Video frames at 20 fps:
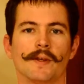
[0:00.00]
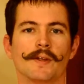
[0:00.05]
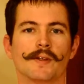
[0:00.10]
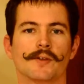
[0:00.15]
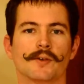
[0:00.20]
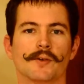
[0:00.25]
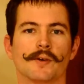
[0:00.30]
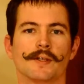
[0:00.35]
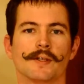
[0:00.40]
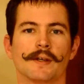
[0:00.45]

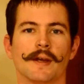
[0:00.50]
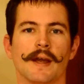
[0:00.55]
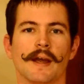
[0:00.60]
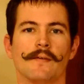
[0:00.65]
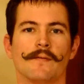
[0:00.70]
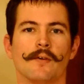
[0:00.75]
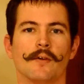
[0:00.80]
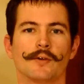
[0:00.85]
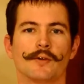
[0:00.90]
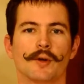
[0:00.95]
is Chris at
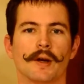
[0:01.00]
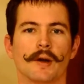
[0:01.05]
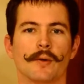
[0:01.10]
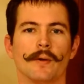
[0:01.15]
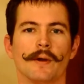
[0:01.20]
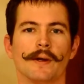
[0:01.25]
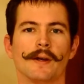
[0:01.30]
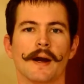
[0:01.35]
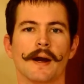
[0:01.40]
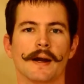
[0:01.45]

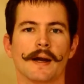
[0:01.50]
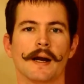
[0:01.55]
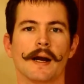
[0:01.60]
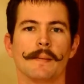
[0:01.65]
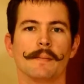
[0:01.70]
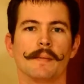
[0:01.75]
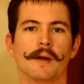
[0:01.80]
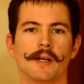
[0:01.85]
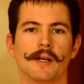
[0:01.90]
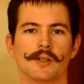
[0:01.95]

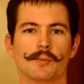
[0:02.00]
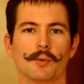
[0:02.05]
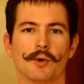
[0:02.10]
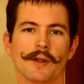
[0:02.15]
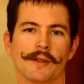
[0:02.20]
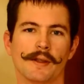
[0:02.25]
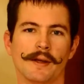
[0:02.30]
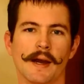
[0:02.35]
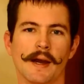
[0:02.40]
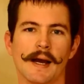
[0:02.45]
handfuloftranquility.com,
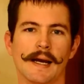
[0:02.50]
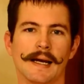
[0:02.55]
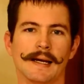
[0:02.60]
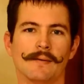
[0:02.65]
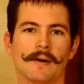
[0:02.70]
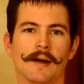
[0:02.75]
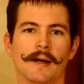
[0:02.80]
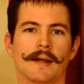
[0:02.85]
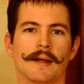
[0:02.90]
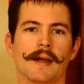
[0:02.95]
sporting the
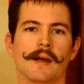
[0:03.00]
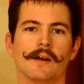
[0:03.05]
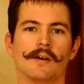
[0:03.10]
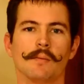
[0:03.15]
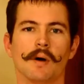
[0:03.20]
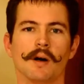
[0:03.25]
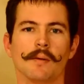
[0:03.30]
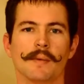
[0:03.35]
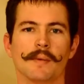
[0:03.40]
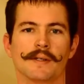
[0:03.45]
ironic
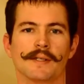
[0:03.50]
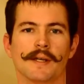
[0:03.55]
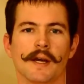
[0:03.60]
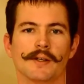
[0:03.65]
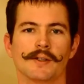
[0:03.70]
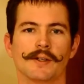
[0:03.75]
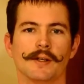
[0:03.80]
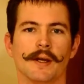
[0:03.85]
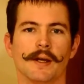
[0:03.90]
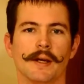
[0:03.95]
handlebar
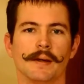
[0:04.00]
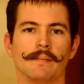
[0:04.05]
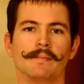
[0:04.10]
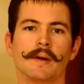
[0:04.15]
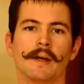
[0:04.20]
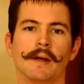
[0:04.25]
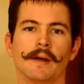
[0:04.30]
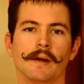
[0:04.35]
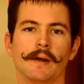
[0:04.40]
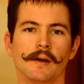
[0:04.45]
mustache today.
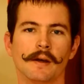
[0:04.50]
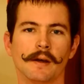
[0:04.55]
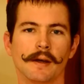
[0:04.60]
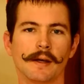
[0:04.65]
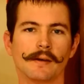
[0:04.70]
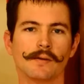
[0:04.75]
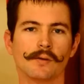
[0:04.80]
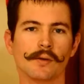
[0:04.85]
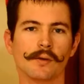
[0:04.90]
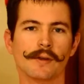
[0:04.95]

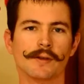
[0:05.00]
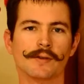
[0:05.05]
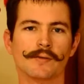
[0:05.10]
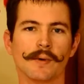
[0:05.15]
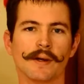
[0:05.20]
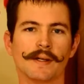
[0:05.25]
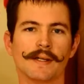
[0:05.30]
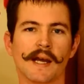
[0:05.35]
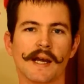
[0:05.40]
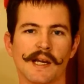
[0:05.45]
Ignore this
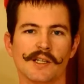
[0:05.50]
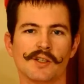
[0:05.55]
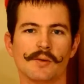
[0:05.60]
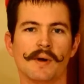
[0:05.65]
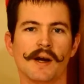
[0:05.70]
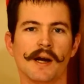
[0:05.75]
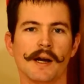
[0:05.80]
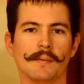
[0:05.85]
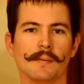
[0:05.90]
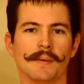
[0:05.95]
red tassel
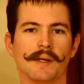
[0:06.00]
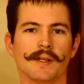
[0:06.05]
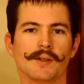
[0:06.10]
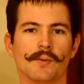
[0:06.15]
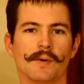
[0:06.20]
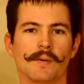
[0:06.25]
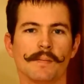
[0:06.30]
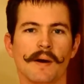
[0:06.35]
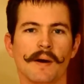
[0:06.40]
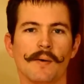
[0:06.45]
behind me. It's
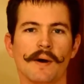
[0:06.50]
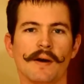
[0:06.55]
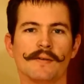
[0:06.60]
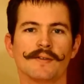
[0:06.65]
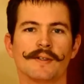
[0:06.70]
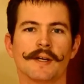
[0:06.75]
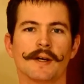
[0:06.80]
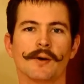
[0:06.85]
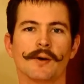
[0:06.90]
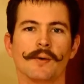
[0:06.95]
one of my wife's
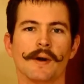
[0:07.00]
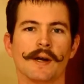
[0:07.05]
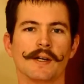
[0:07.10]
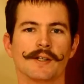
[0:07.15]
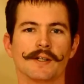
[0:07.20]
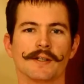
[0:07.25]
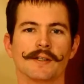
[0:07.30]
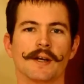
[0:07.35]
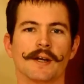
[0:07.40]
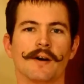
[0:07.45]

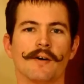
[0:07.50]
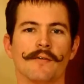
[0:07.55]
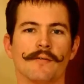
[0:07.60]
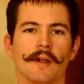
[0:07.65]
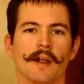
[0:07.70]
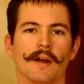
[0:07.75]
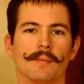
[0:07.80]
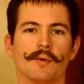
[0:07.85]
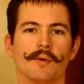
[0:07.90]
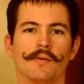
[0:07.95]
decorations that I don't feel
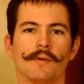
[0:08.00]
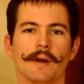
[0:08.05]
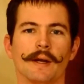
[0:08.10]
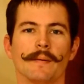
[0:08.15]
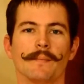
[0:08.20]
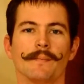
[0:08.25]
like moving.